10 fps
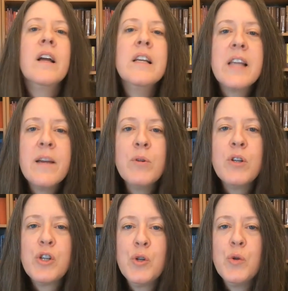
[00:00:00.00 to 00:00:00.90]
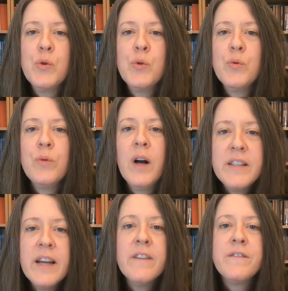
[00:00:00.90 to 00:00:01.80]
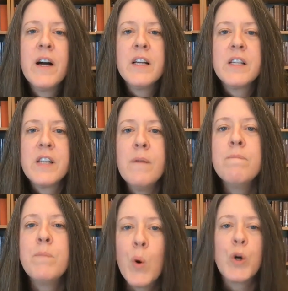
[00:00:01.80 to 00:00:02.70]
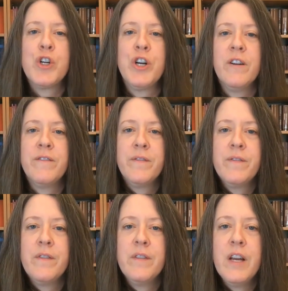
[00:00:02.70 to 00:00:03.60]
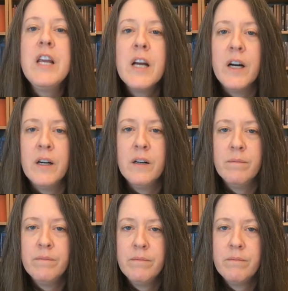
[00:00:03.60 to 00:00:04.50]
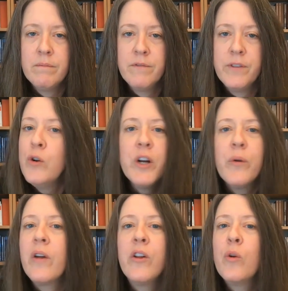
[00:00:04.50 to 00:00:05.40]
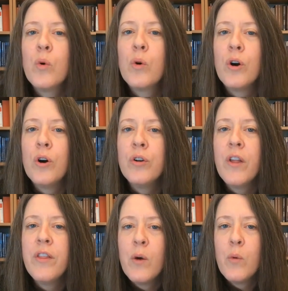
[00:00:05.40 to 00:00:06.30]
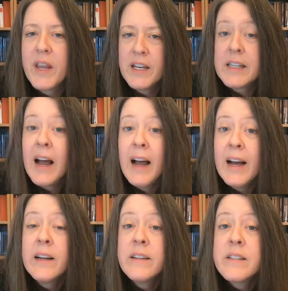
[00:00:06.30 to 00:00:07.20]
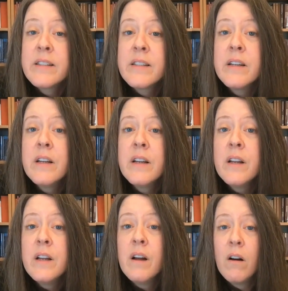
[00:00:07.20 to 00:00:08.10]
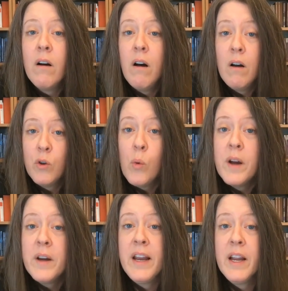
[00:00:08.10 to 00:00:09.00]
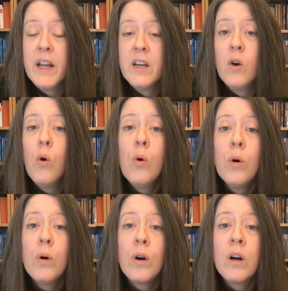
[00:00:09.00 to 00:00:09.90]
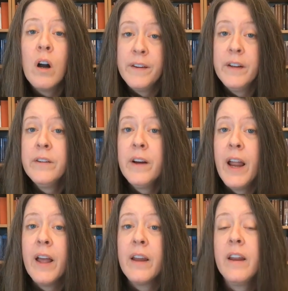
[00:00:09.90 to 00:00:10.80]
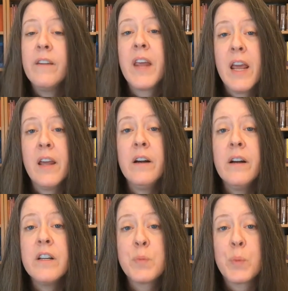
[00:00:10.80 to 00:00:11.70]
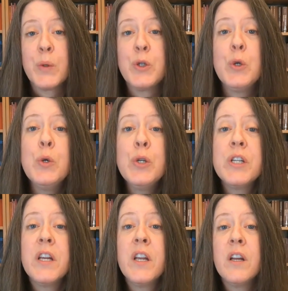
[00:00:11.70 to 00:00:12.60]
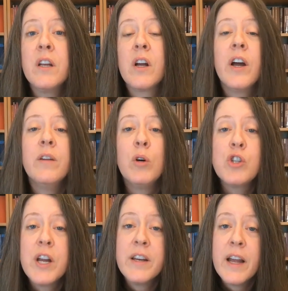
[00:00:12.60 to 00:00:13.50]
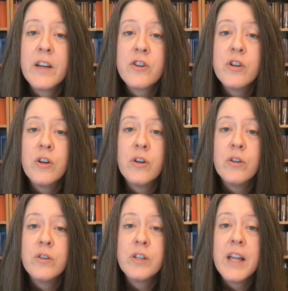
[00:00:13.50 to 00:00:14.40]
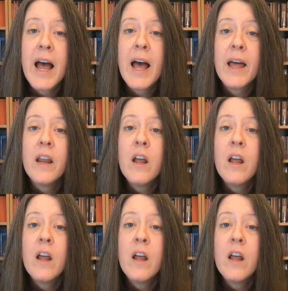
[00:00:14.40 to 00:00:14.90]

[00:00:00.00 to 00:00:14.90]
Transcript: is able to identify some portion of income floating around in the world that we can tax on the one hand, or on the other hand, if Canada is producing the kind of multinationals that